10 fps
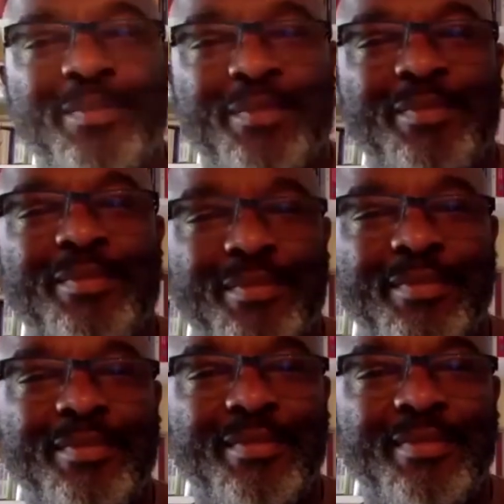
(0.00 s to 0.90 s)

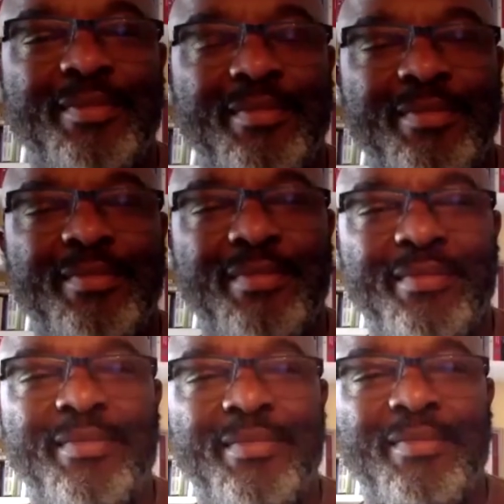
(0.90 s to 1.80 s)
7 or 8,
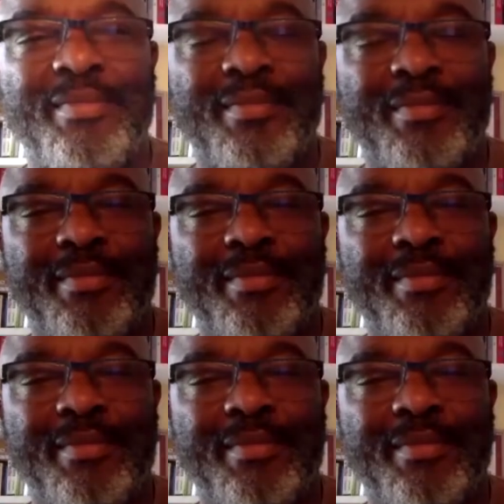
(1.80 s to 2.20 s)
and